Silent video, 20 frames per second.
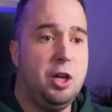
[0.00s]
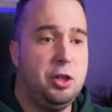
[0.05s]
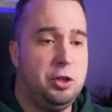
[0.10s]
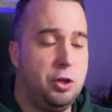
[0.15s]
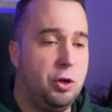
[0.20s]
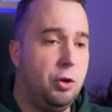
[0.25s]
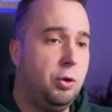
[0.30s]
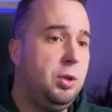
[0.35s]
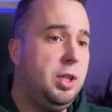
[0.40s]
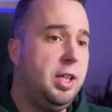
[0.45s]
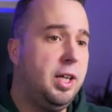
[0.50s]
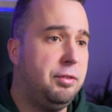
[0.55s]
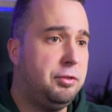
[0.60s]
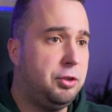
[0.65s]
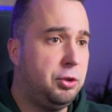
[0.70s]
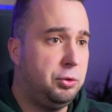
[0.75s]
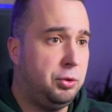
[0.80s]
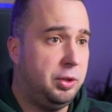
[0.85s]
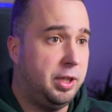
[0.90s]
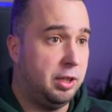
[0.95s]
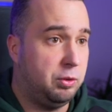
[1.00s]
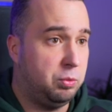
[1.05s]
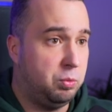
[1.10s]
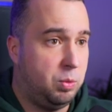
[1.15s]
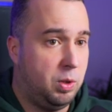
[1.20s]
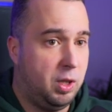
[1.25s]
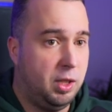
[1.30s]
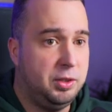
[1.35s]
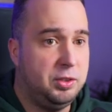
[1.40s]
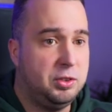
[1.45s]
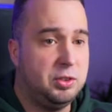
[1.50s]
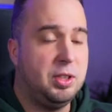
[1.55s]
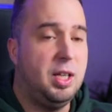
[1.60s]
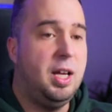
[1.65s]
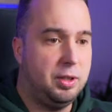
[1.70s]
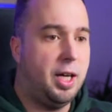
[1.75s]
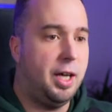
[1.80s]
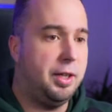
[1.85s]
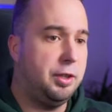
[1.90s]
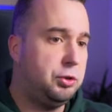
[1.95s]
You only have to do that once.
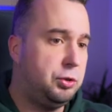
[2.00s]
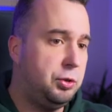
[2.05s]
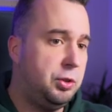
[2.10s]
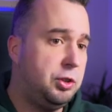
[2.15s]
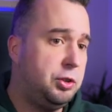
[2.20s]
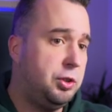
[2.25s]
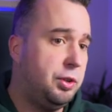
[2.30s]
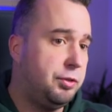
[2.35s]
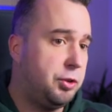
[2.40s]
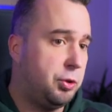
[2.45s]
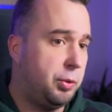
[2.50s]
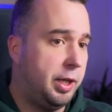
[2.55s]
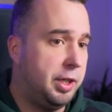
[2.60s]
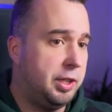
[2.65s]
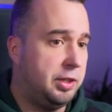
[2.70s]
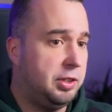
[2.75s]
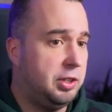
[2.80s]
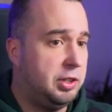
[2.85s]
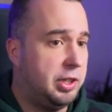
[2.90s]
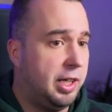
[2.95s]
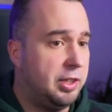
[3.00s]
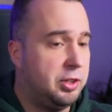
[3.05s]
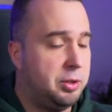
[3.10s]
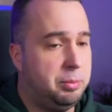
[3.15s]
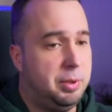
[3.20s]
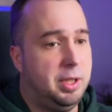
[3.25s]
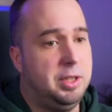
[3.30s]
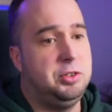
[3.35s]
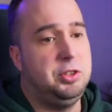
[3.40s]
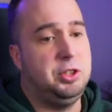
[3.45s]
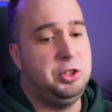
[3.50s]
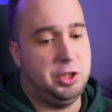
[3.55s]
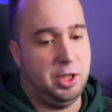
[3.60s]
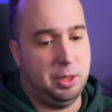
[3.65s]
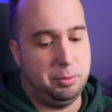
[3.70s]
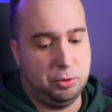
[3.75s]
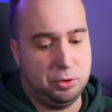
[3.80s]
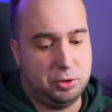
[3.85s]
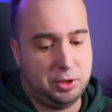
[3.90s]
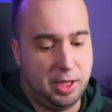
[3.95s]
And as soon as you've created the database, the
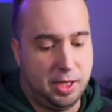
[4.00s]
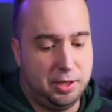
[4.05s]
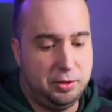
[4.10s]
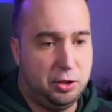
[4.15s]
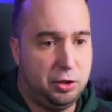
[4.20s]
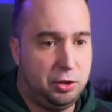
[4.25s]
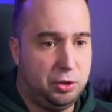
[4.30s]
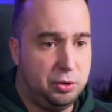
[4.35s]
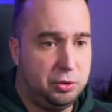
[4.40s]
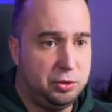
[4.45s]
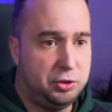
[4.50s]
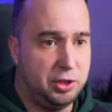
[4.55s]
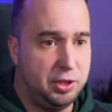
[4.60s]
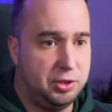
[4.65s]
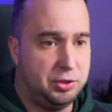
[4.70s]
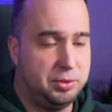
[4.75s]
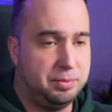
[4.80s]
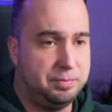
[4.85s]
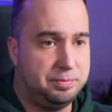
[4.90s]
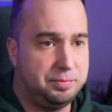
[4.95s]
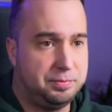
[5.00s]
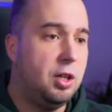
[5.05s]
chatbot can use it.